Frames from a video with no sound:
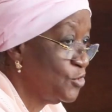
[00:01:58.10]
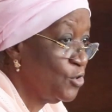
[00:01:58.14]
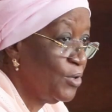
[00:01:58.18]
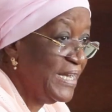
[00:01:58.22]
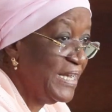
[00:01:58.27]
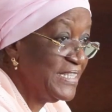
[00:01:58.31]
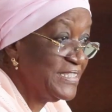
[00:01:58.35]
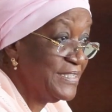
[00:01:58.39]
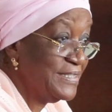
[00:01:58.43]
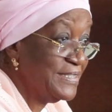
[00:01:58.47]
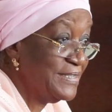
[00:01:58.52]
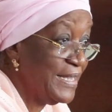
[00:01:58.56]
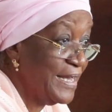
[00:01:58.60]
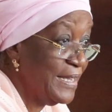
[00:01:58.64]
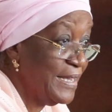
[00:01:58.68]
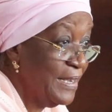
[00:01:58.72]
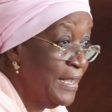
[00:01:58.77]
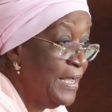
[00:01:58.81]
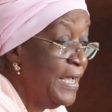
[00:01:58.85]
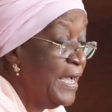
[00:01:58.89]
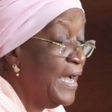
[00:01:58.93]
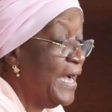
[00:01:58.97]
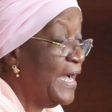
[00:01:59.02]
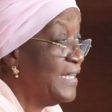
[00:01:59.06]
So as the
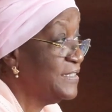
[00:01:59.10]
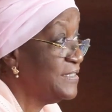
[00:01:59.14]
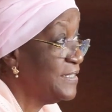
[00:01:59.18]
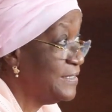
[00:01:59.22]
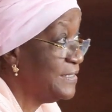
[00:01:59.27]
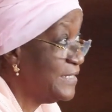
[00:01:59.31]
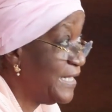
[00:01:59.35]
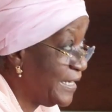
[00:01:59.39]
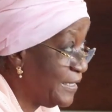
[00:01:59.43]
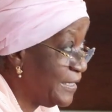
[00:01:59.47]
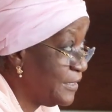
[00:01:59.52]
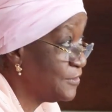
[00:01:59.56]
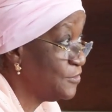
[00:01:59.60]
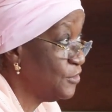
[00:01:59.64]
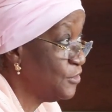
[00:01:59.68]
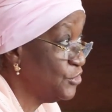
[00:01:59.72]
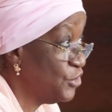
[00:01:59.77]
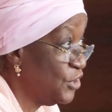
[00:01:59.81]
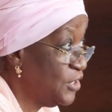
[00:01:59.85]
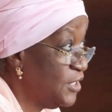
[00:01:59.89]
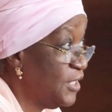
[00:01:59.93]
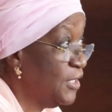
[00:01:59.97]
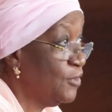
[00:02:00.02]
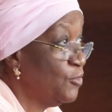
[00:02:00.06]
Director
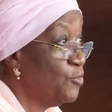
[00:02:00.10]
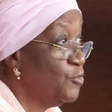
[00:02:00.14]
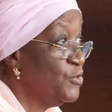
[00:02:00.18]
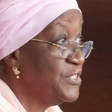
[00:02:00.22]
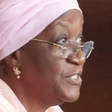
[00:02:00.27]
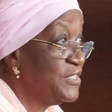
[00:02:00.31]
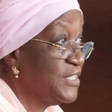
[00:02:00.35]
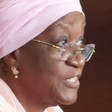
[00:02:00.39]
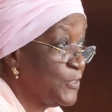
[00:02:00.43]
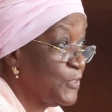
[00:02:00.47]
General who is